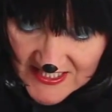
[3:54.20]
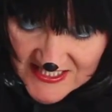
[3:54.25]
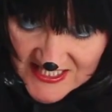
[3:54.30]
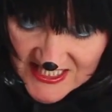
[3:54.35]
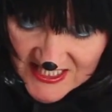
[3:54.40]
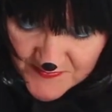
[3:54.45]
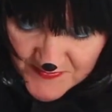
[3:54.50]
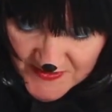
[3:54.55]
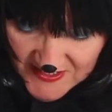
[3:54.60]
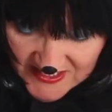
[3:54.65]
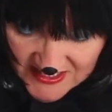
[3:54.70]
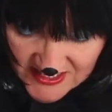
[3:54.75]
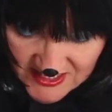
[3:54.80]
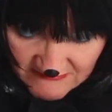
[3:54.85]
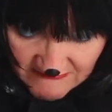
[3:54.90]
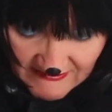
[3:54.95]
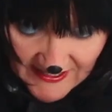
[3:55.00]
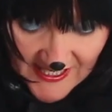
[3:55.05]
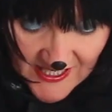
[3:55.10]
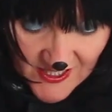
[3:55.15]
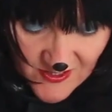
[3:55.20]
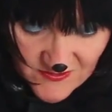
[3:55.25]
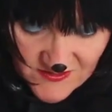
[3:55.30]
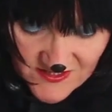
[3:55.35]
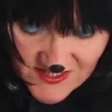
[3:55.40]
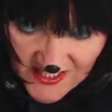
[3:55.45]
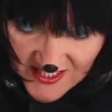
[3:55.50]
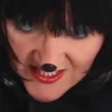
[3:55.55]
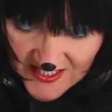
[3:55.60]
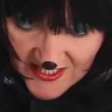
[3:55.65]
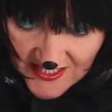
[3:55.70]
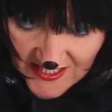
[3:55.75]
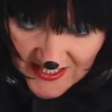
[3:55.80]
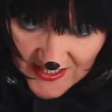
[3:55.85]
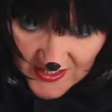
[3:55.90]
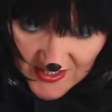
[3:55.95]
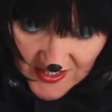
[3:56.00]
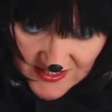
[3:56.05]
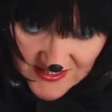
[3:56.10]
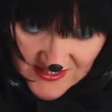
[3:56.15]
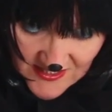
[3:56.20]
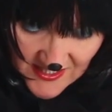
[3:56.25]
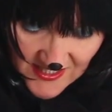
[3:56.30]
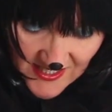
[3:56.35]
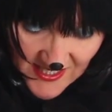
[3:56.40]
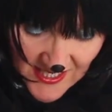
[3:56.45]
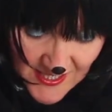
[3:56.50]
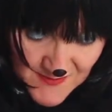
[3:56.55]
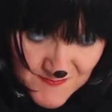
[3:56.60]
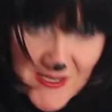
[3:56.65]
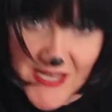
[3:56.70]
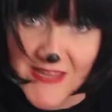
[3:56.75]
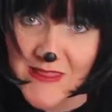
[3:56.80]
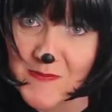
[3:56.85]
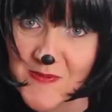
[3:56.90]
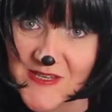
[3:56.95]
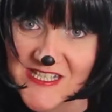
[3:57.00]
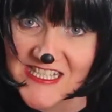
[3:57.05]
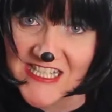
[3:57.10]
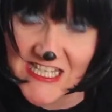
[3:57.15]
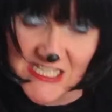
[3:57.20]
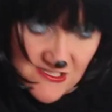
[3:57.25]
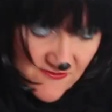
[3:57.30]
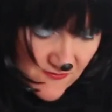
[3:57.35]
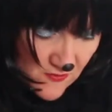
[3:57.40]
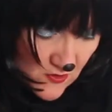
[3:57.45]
can spin it around and make the biscuits